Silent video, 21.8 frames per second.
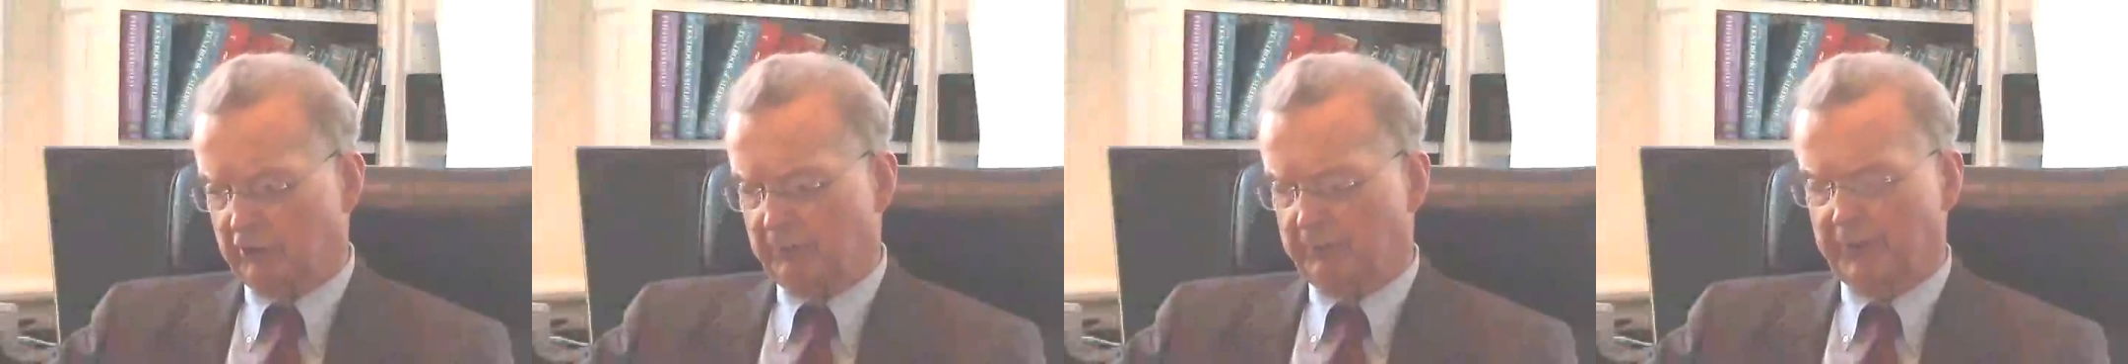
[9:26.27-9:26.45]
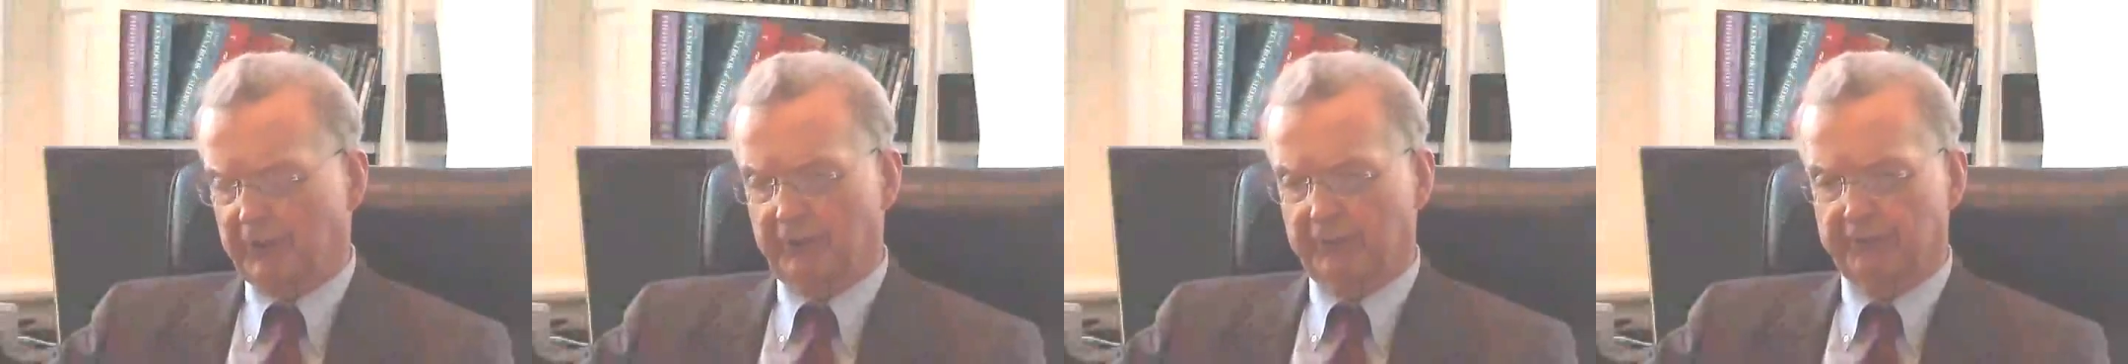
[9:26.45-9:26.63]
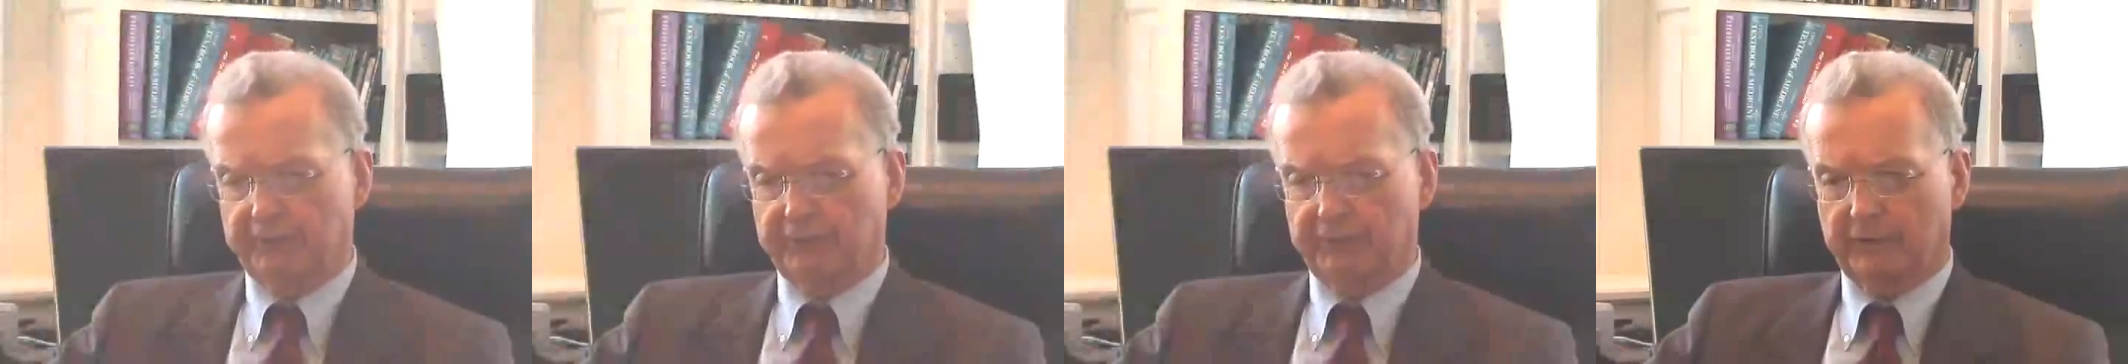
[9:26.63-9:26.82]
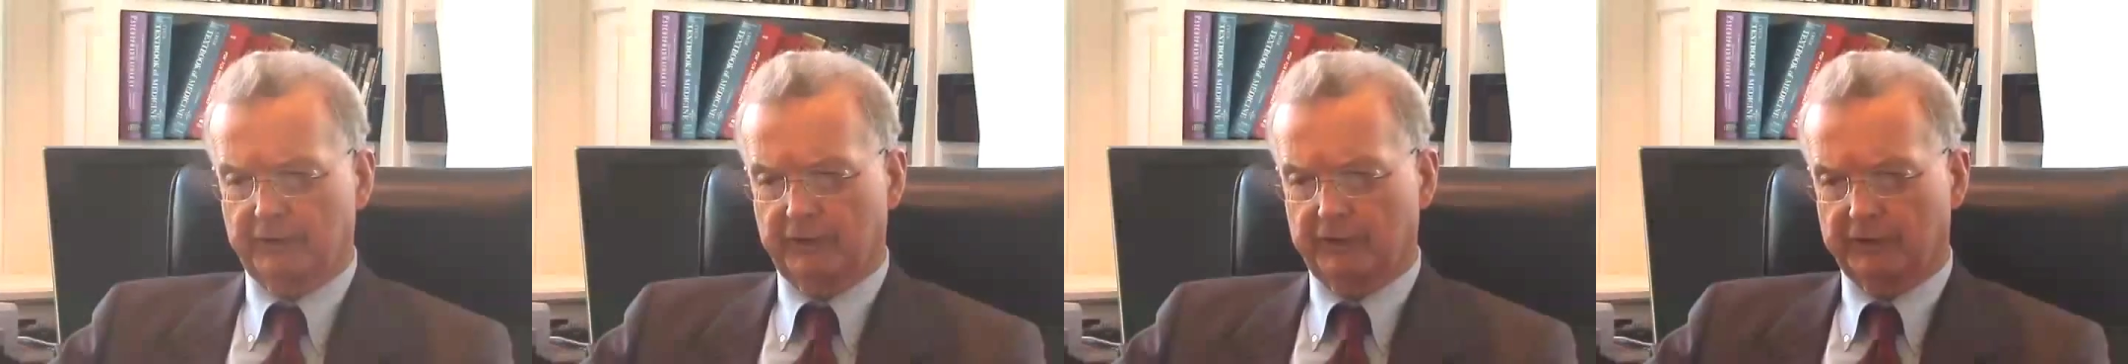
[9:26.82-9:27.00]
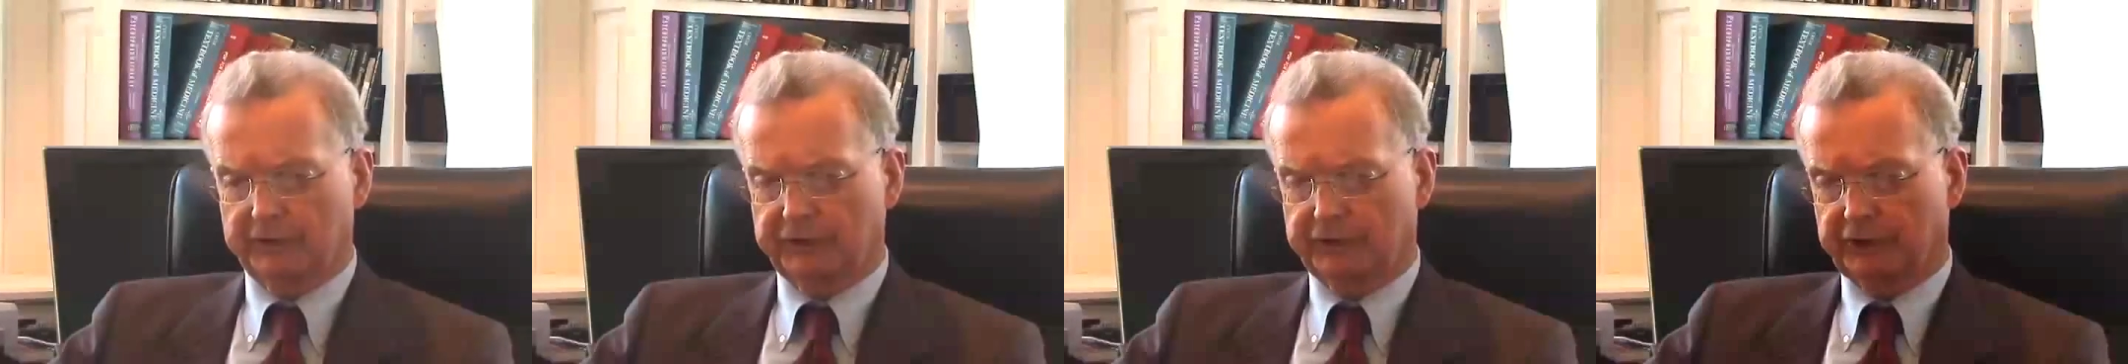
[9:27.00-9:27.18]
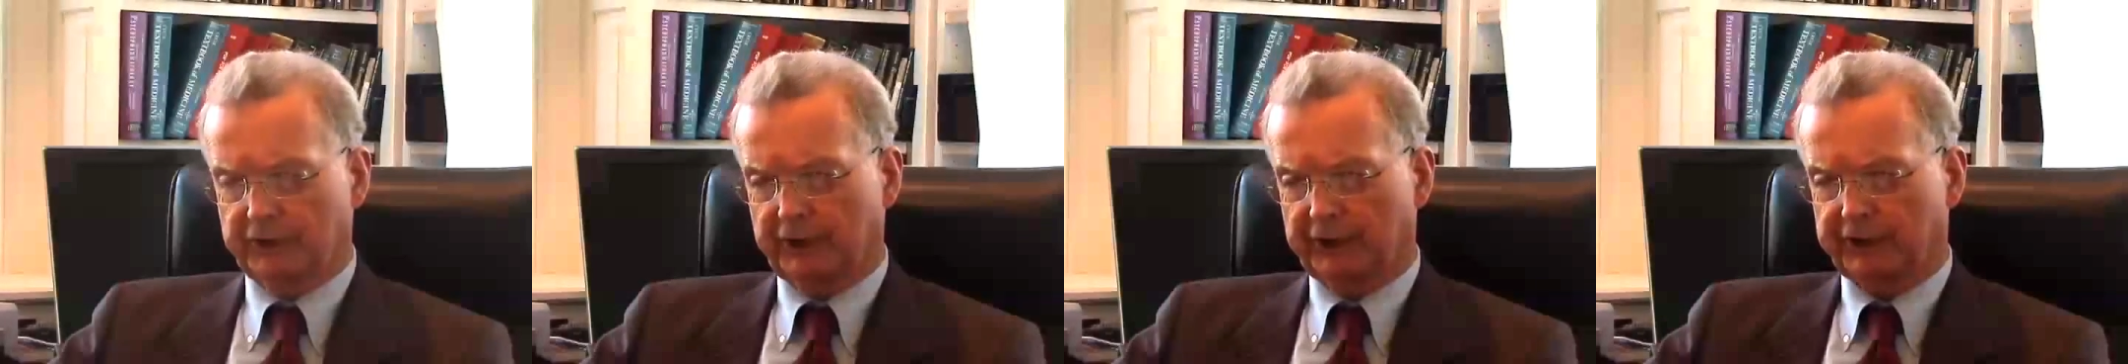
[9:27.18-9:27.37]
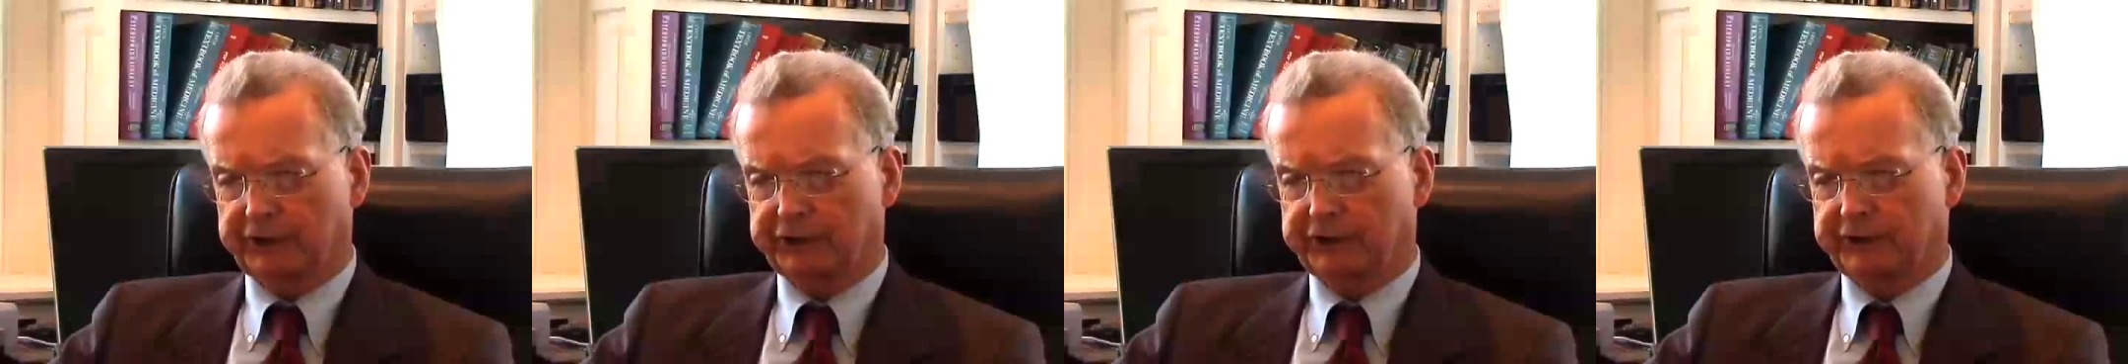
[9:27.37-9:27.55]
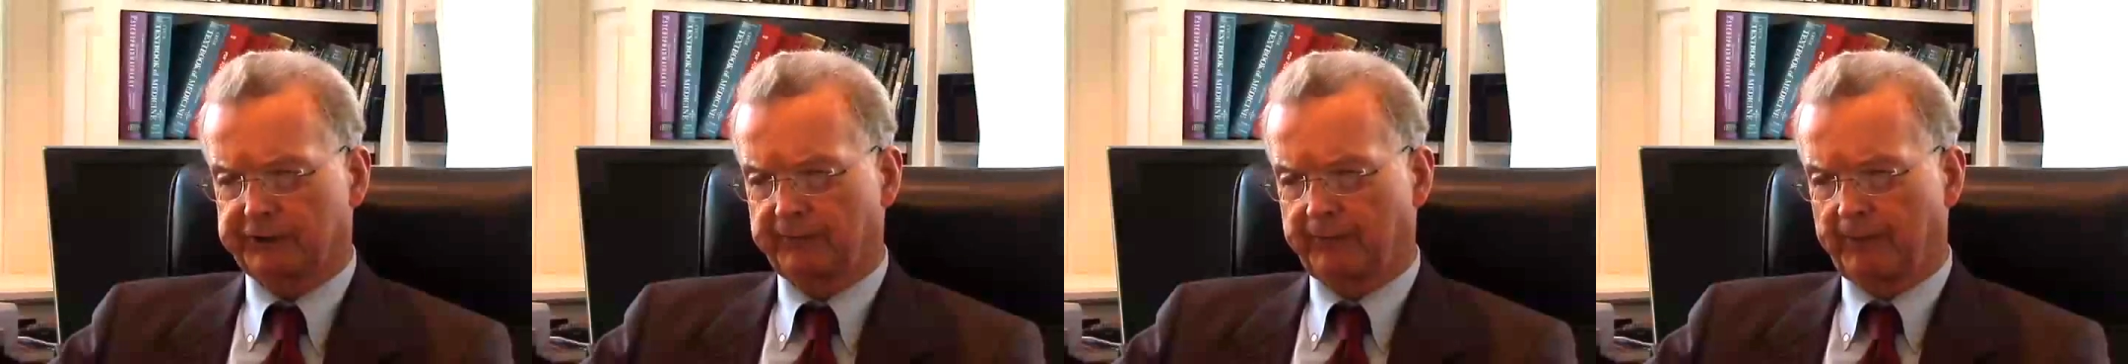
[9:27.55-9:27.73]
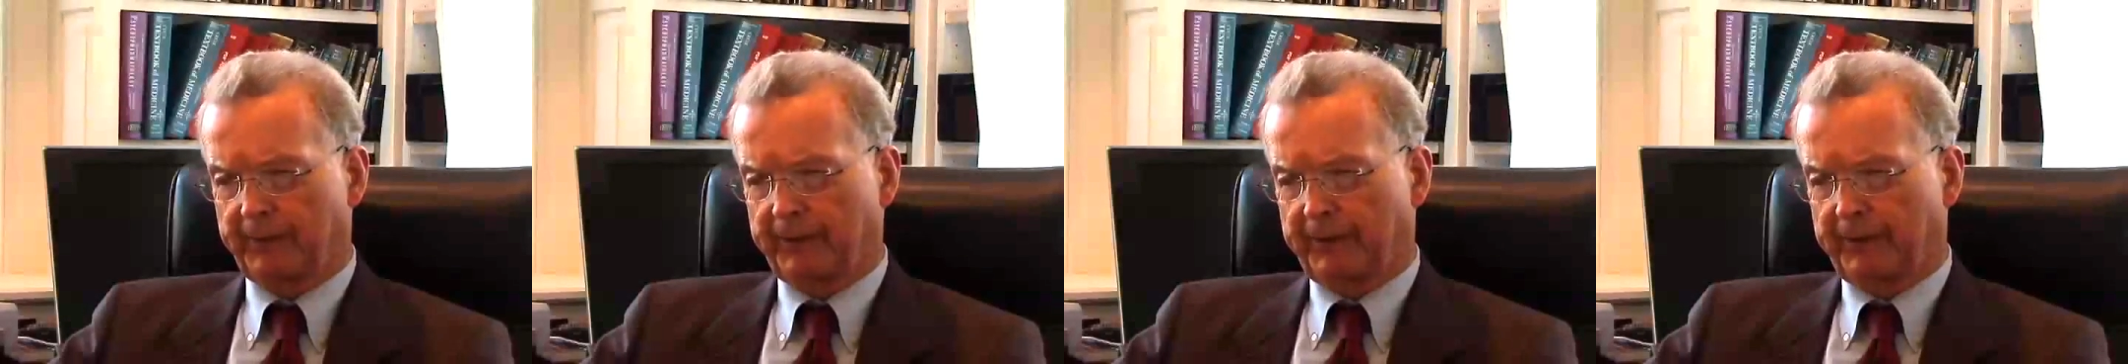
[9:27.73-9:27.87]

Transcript: about uh, sex